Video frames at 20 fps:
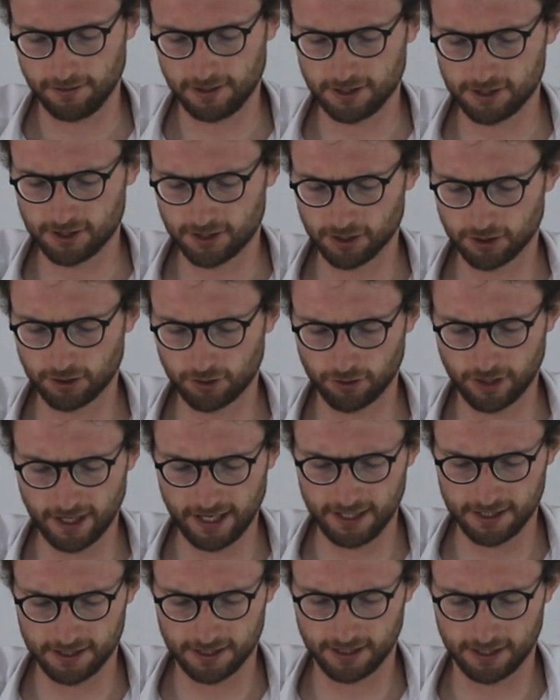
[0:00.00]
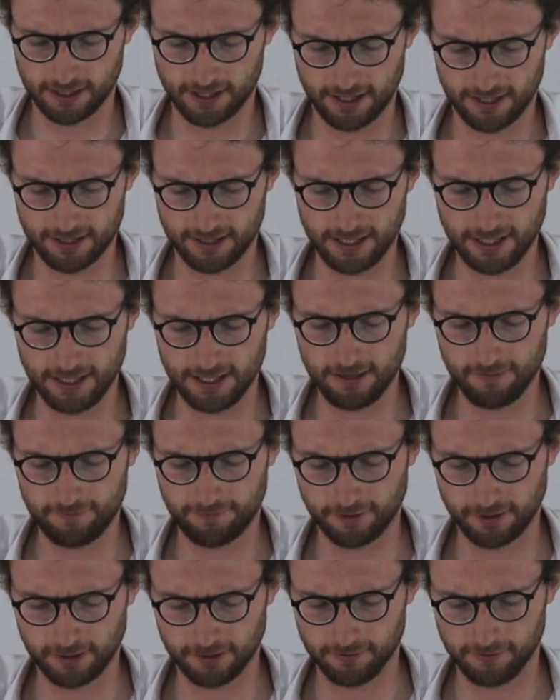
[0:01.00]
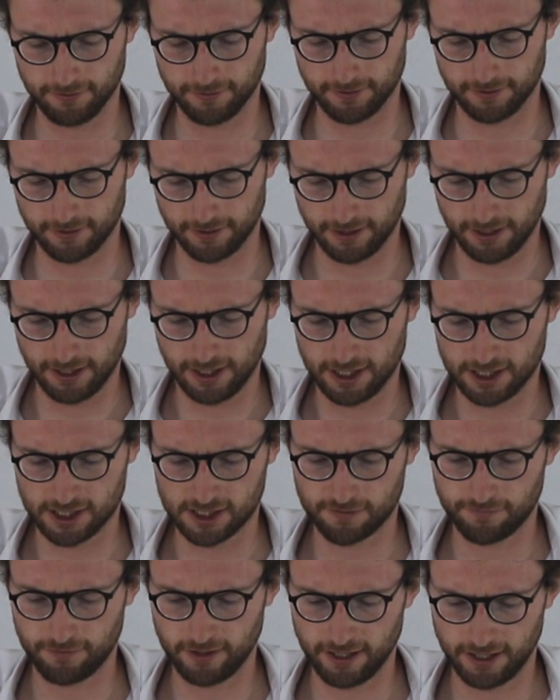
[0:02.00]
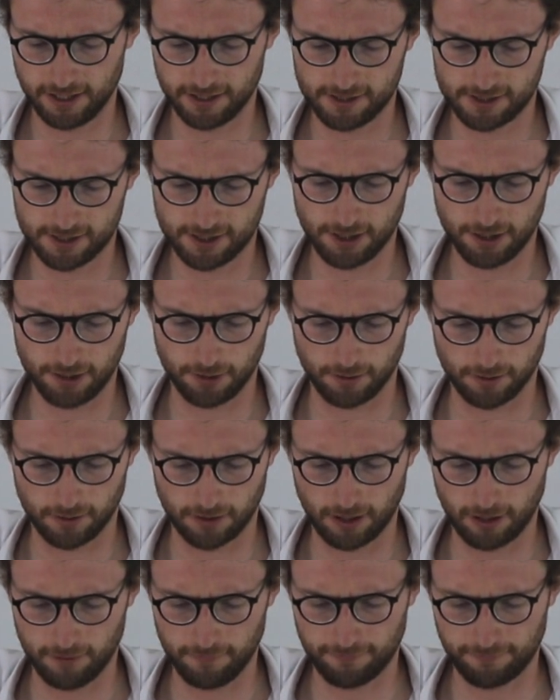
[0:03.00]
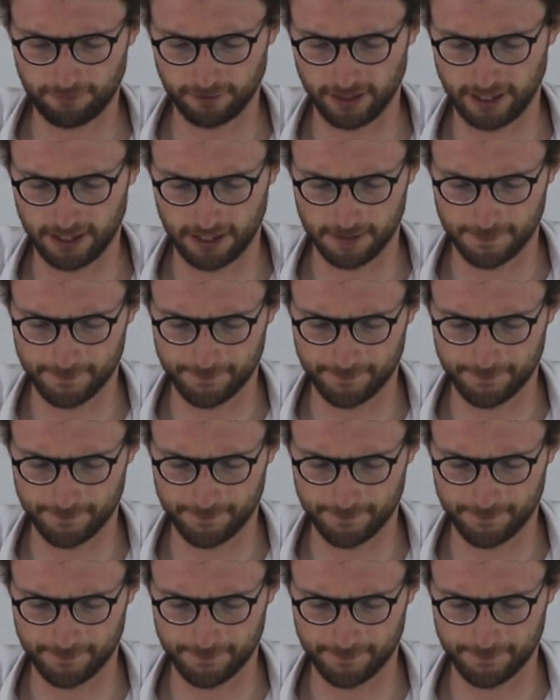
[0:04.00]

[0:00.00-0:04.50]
This should create an even sphere too, hopefully.